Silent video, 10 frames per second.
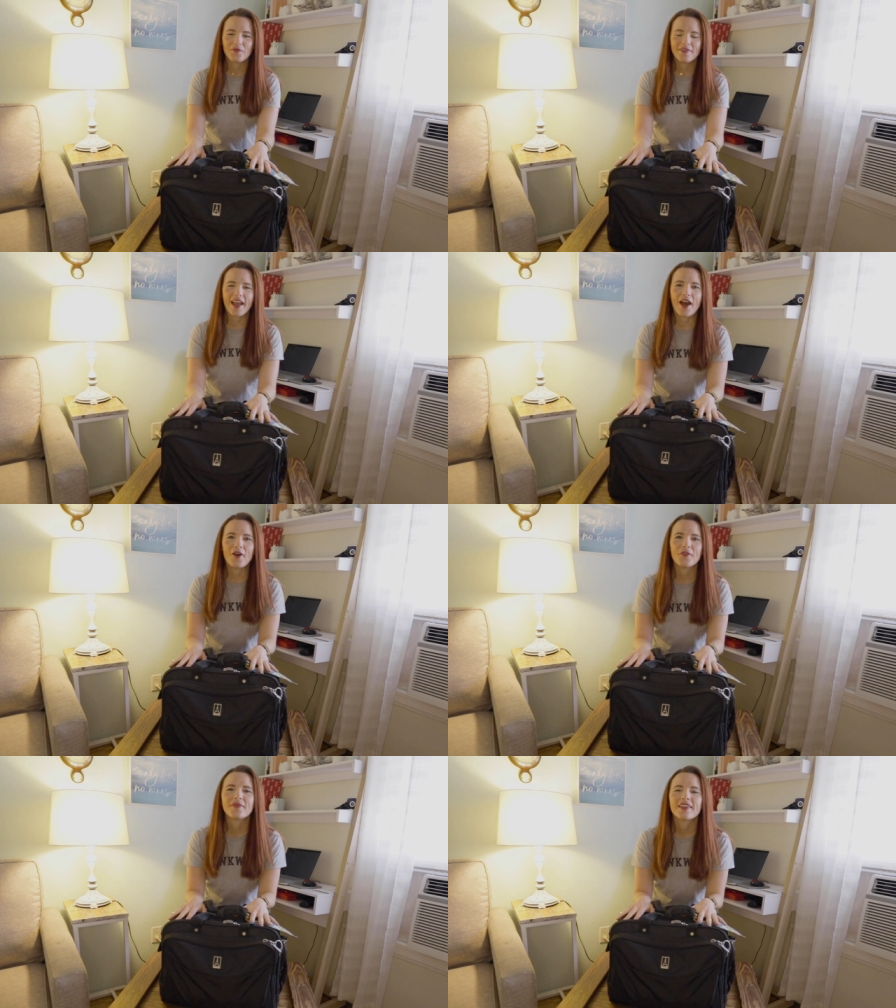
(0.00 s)

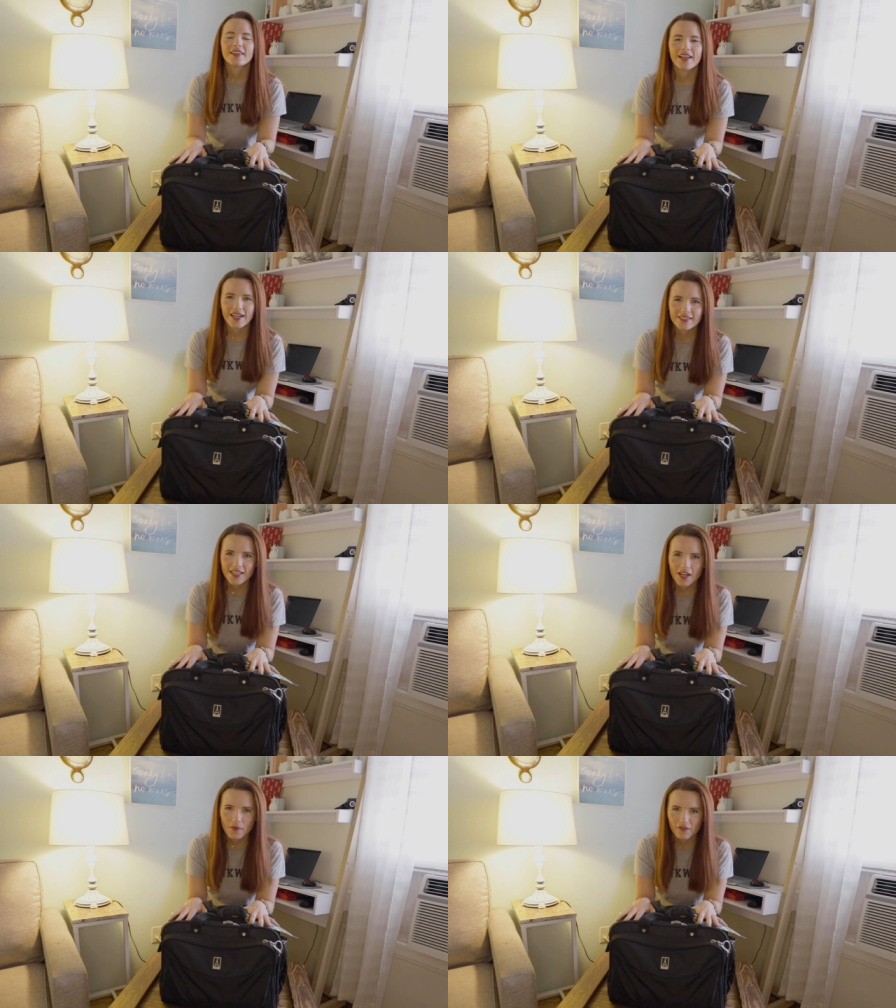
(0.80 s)
Now, like I
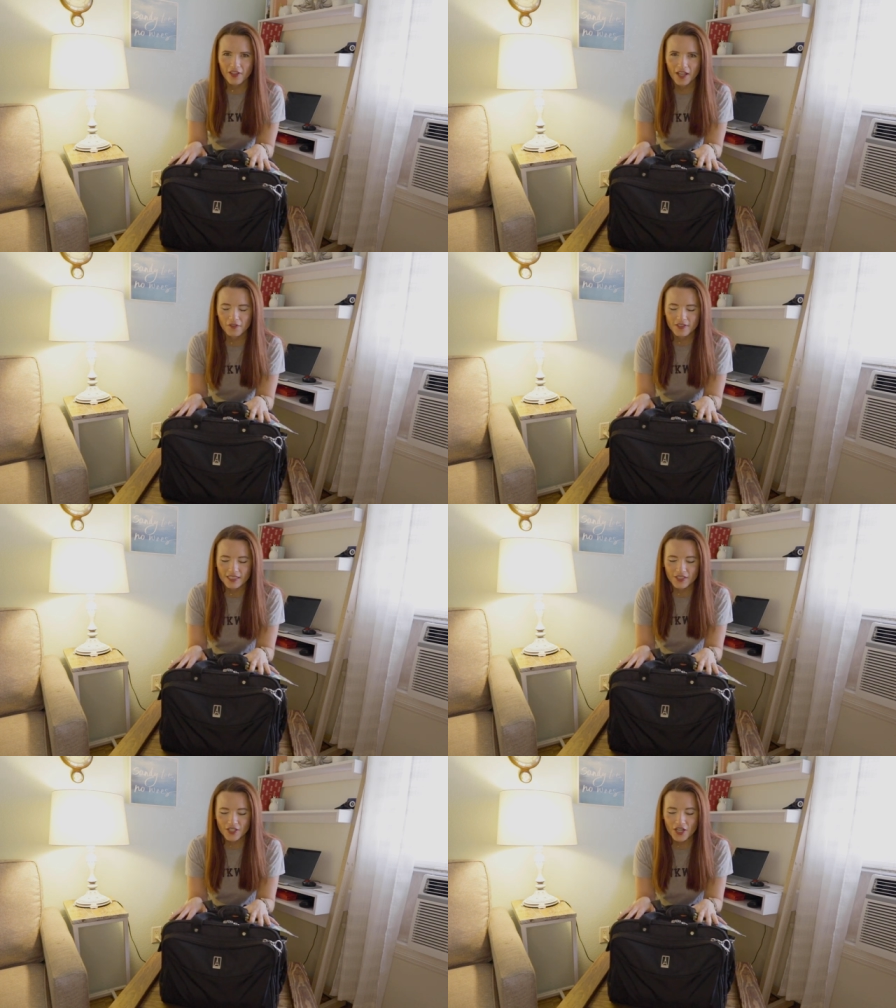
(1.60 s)
said, I've been flying for
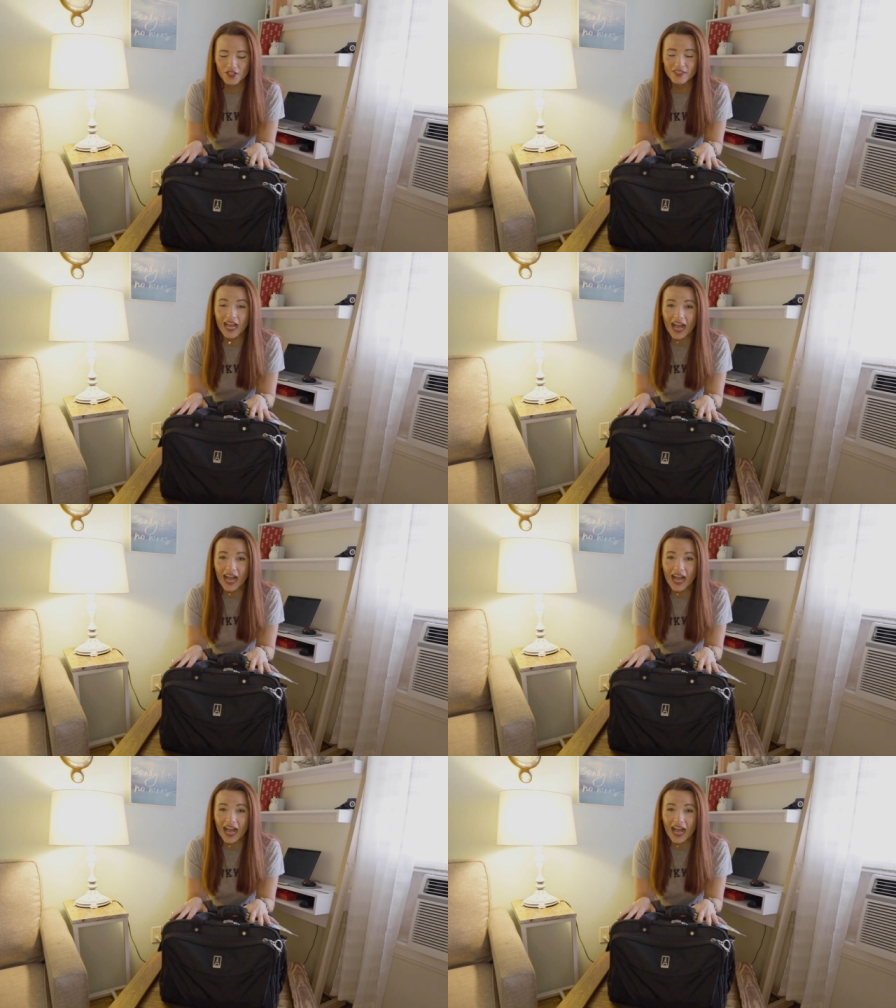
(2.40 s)
six years.